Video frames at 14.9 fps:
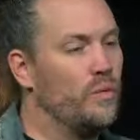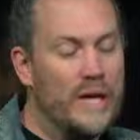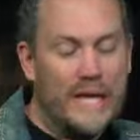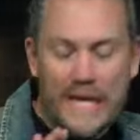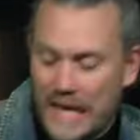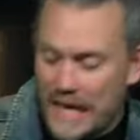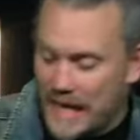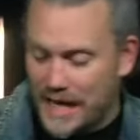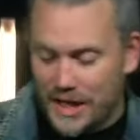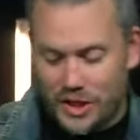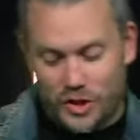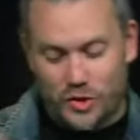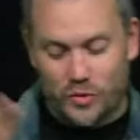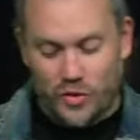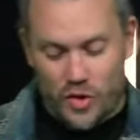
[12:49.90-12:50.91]
We
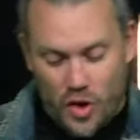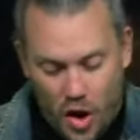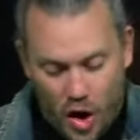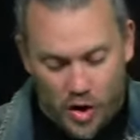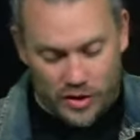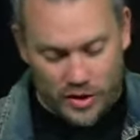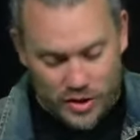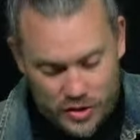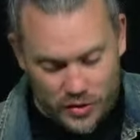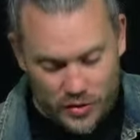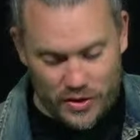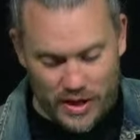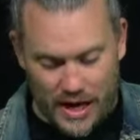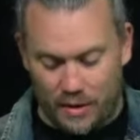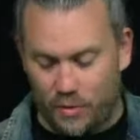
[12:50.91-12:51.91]
need to not
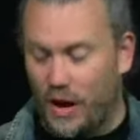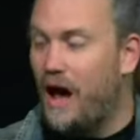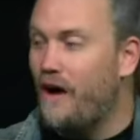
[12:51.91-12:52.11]
do that.